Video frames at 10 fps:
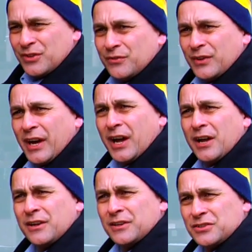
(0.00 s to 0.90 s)
of
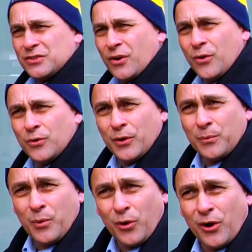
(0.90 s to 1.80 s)
stone, or
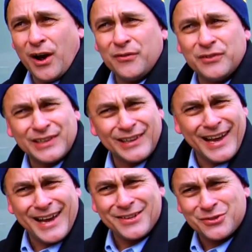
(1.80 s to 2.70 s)
more often
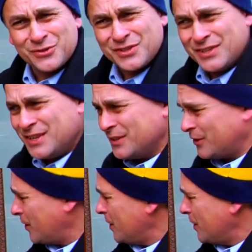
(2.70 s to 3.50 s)
glass or steel.